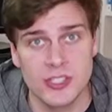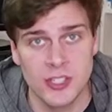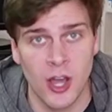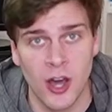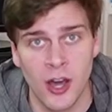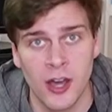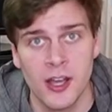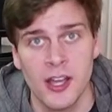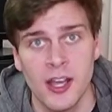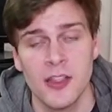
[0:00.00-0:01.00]
are
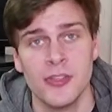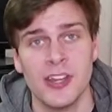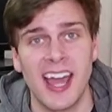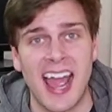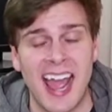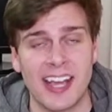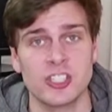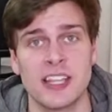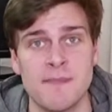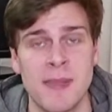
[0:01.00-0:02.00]
that
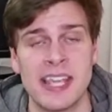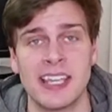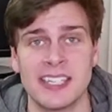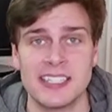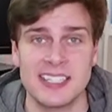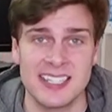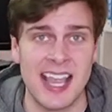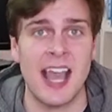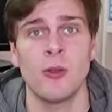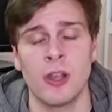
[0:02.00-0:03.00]
actually make it
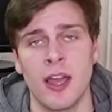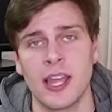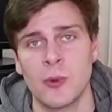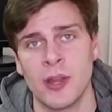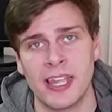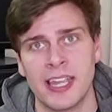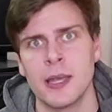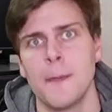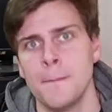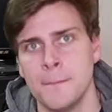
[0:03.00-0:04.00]
sound like we're
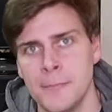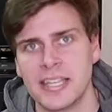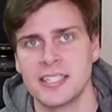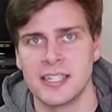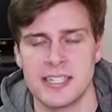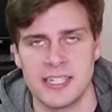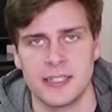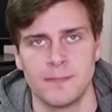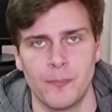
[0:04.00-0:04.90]
in mixolydian?